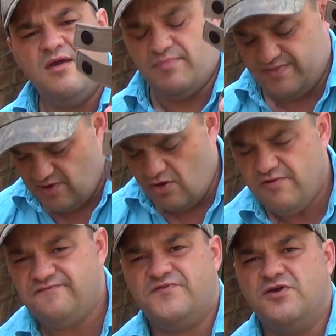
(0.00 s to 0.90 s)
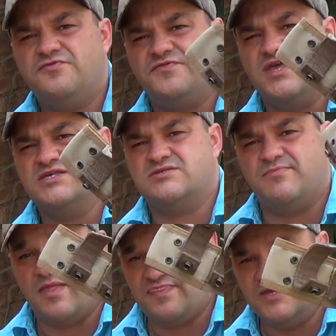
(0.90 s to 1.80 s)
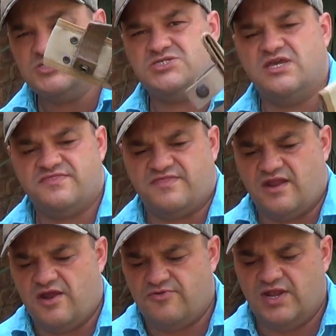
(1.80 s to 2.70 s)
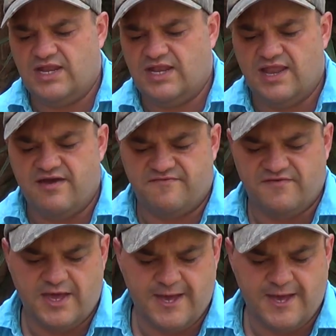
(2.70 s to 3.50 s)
But there are a few things about this sheath that I really love.